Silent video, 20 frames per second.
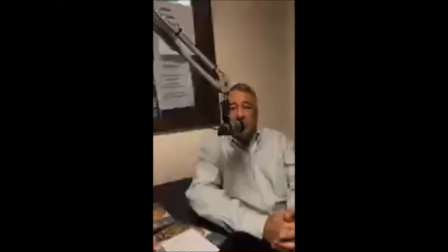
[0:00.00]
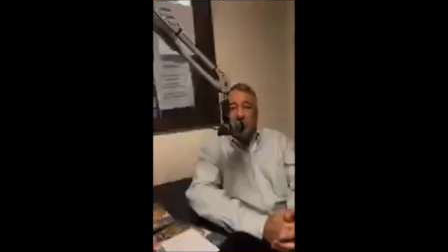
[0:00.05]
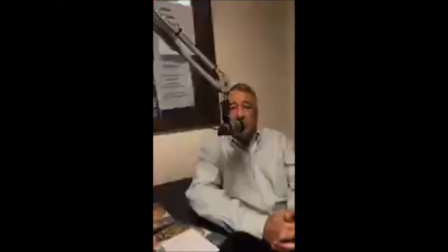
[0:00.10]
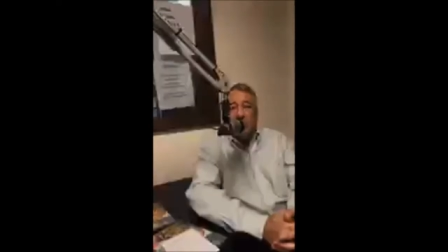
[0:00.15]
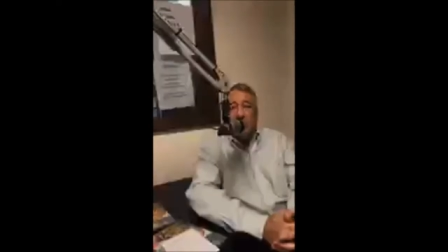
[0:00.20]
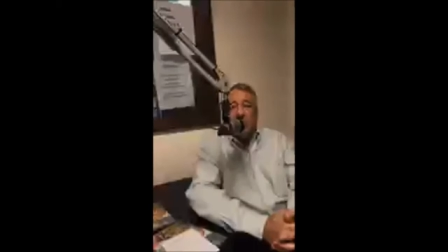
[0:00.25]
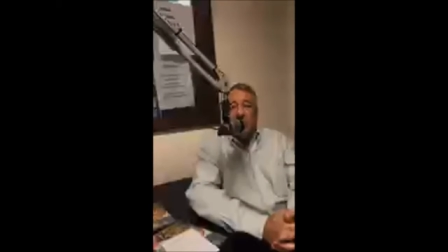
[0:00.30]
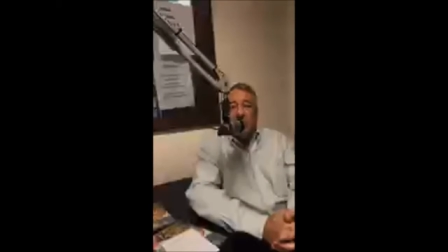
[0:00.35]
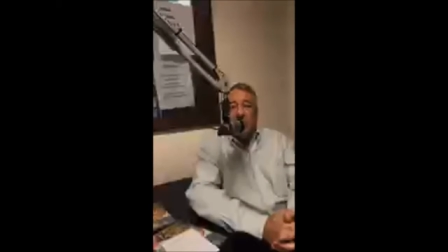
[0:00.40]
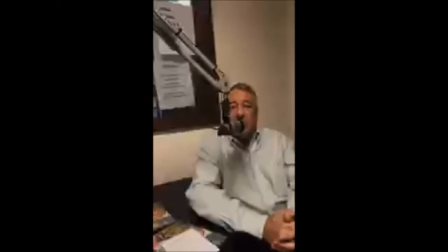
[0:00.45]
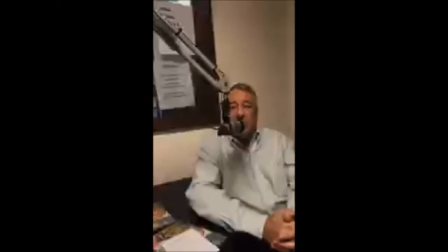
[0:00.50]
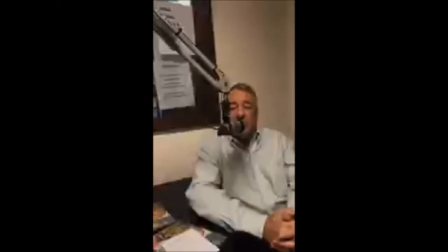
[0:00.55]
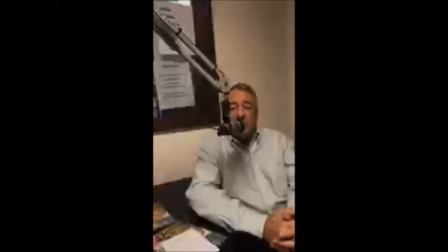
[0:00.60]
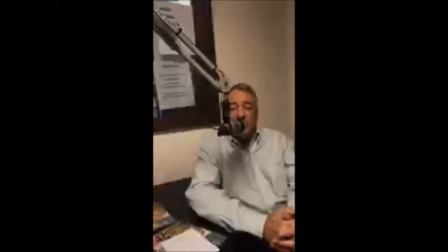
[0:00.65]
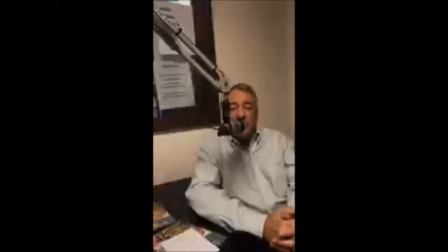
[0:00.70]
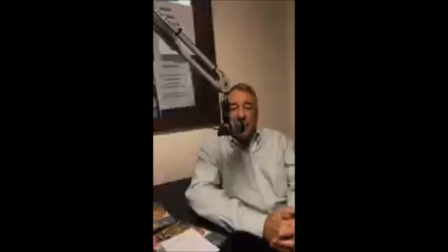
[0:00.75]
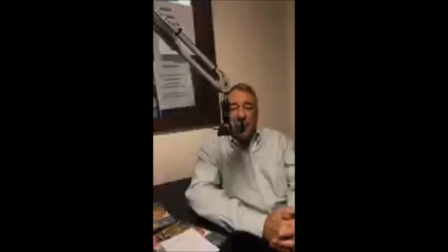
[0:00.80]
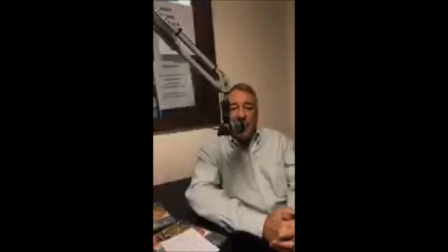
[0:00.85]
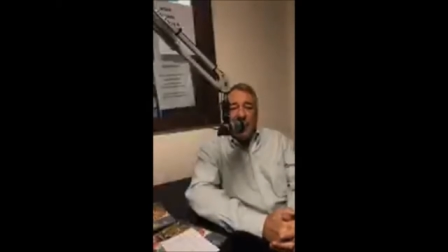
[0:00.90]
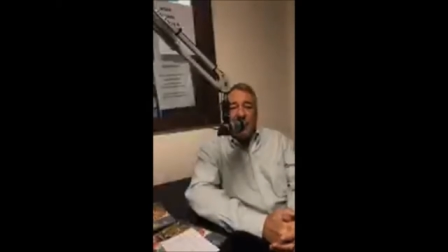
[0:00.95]
meaning you go
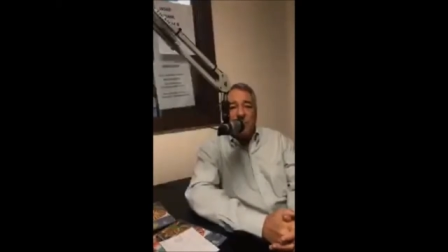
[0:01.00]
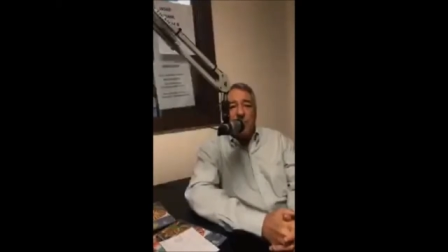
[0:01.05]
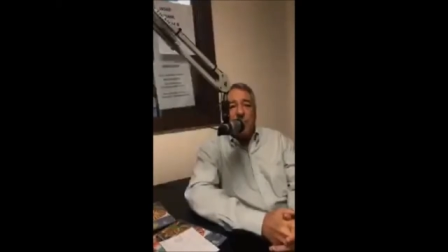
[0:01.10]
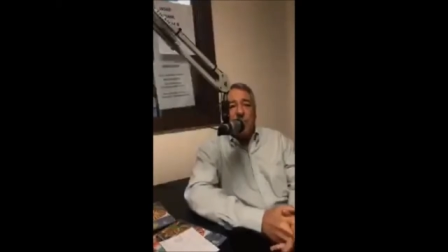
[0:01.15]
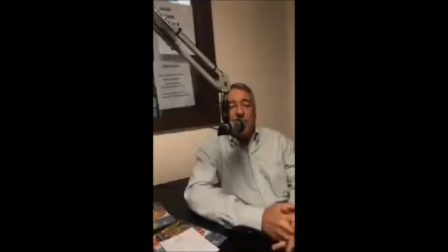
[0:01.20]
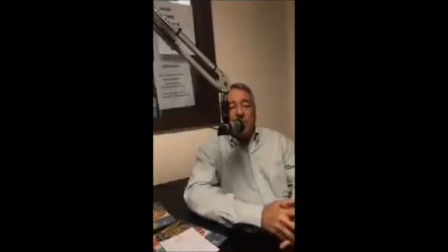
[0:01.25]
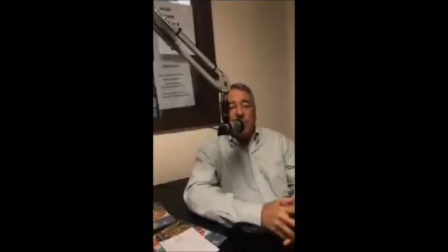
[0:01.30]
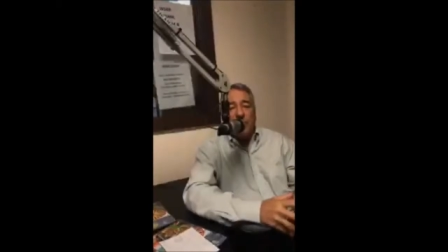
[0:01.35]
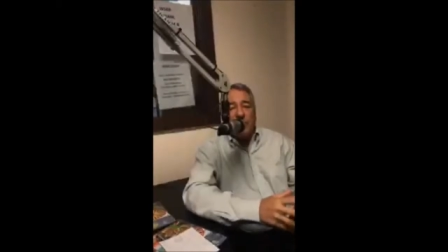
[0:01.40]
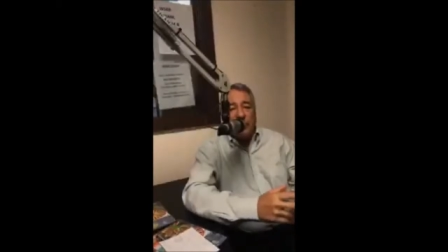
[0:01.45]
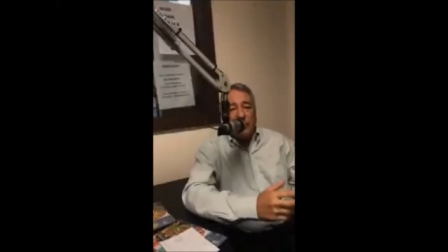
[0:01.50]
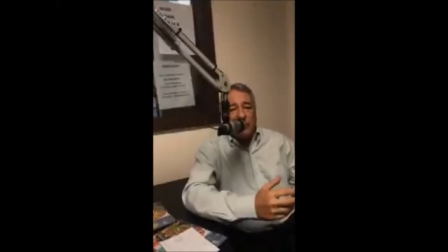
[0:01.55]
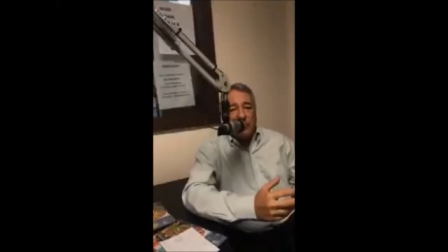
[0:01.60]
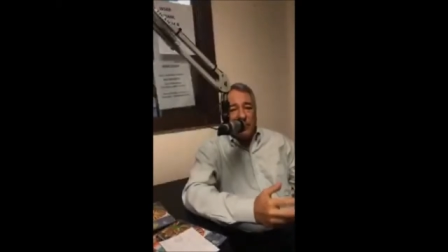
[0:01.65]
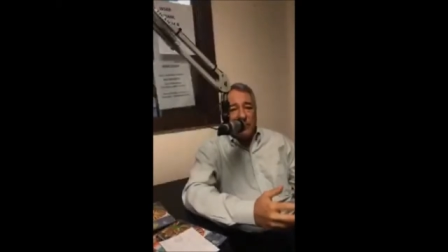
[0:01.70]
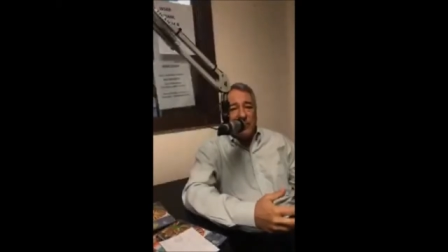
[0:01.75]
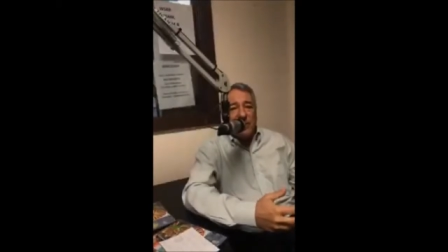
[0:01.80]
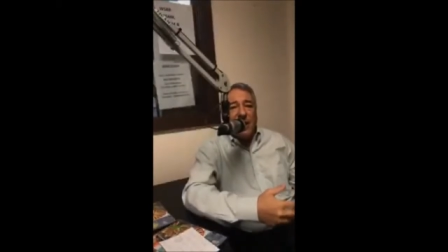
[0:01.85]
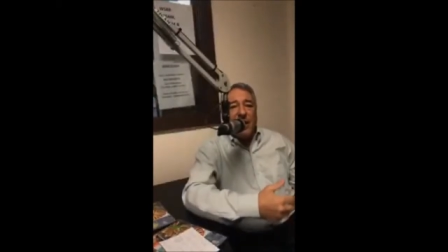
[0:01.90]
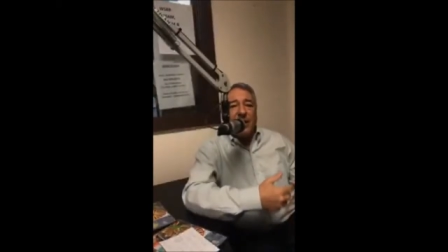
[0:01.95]
into the hospital, you go to
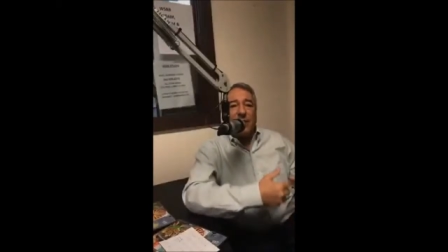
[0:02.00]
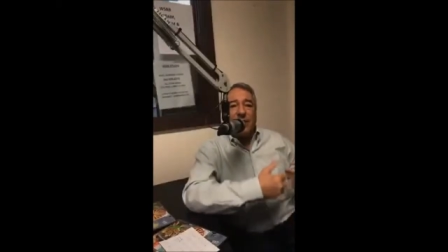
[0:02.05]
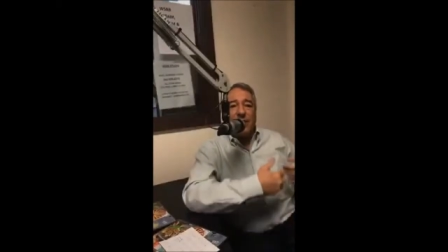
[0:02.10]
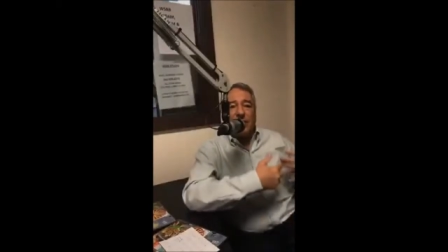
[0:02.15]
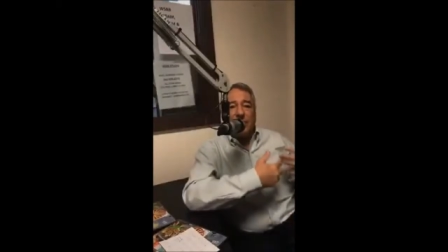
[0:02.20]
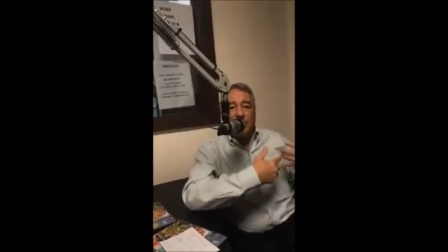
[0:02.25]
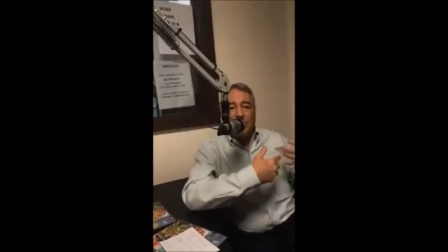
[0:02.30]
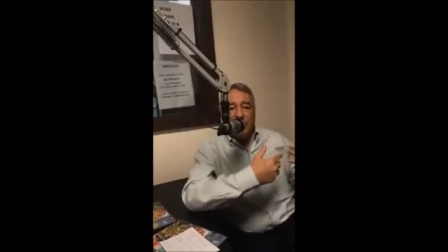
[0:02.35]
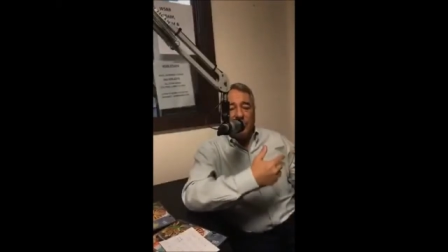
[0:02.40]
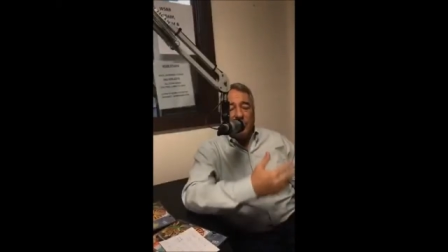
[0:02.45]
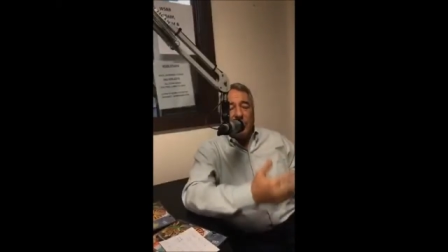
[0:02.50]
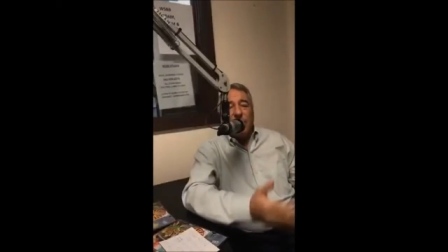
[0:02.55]
the doctor.